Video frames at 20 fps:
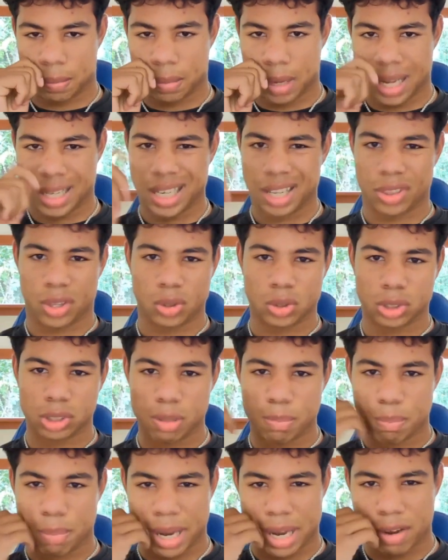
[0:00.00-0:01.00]
And yeah, those
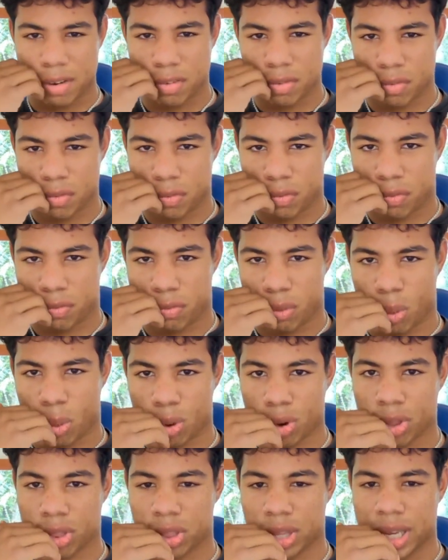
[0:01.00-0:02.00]
are the main
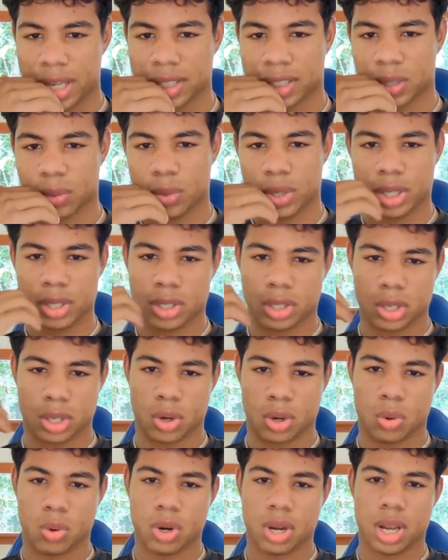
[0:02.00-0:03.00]
4 things that we
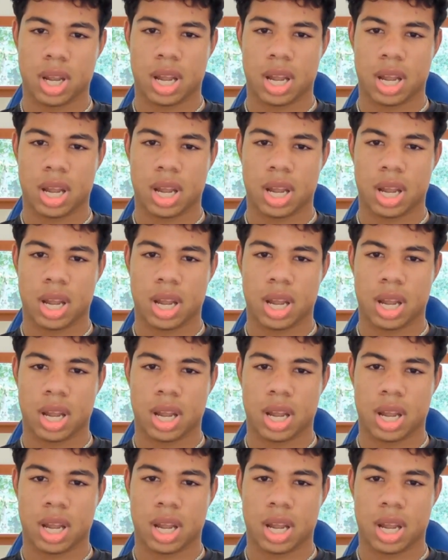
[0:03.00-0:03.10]
do.